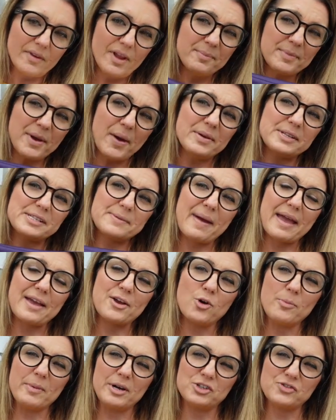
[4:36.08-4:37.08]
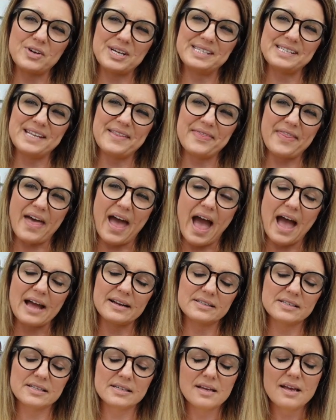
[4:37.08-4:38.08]
I'm going to make up my dress in
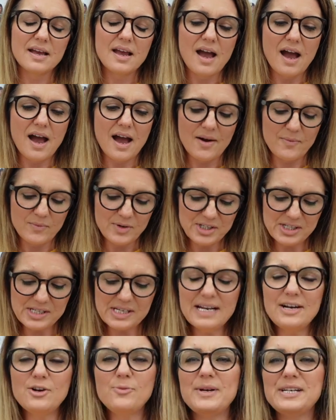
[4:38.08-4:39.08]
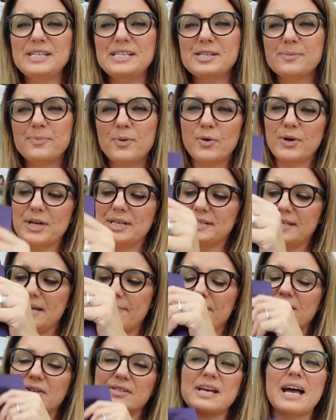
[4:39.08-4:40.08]
that, um, which is a little bit disappointing
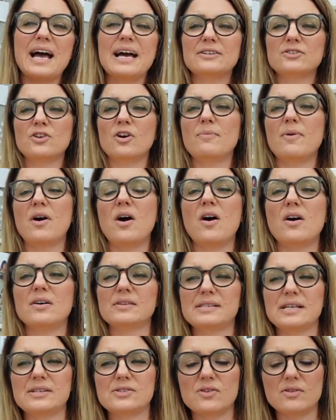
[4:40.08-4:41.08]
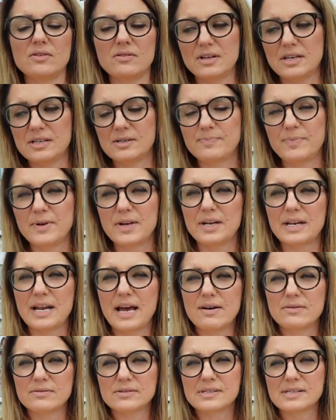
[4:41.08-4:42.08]
because I had got my heart set on this
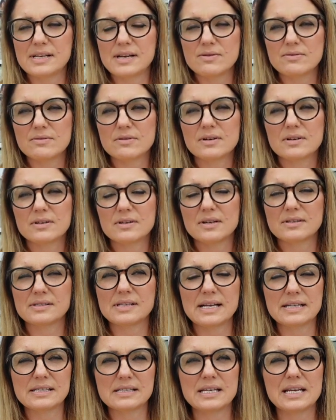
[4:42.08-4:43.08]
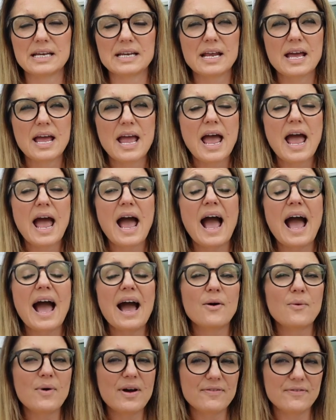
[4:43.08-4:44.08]
burnout silk satin.
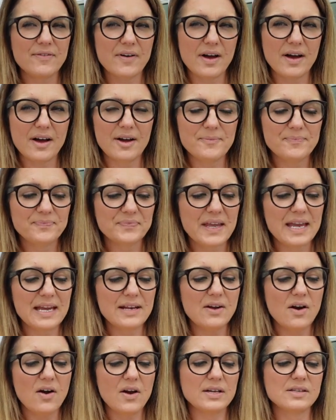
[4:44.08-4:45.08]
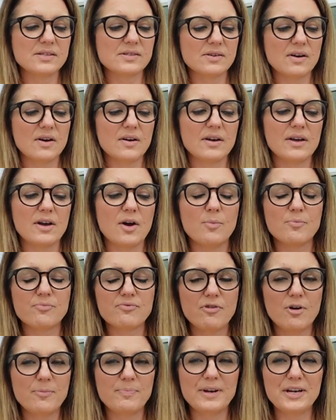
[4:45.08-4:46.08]
However, in hindsight, I'm
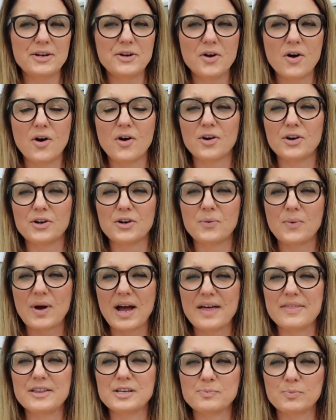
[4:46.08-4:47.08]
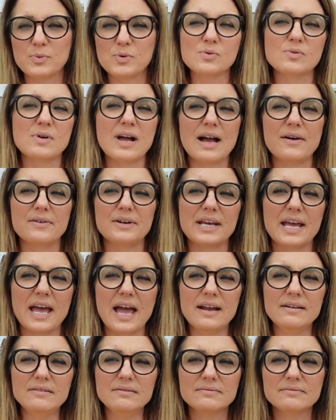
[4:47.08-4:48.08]
probably not going to wear this ball gown
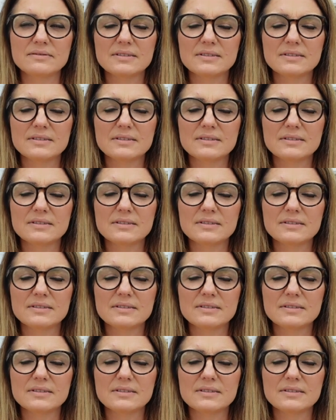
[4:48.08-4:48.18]
again.